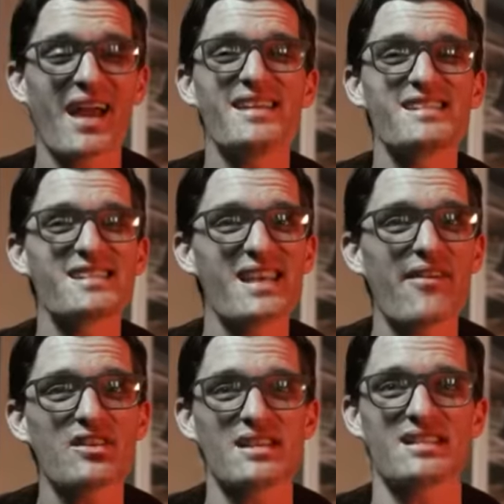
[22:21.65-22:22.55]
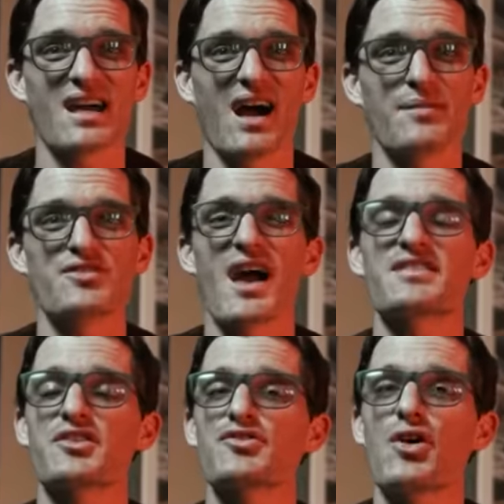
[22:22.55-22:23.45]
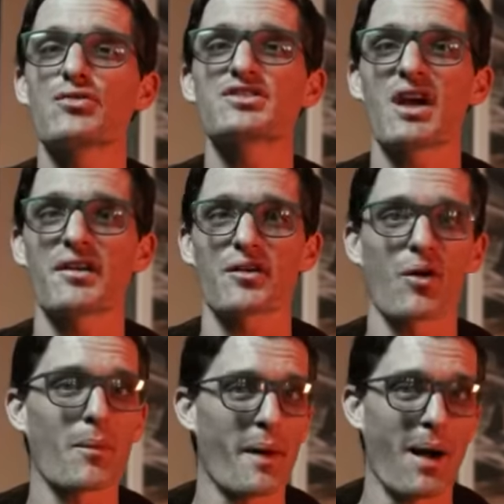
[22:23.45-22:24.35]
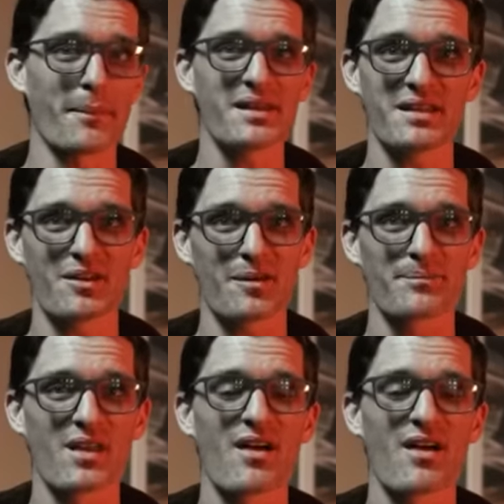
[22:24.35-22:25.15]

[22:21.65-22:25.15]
and 70 times as a nose gunner or bombardier,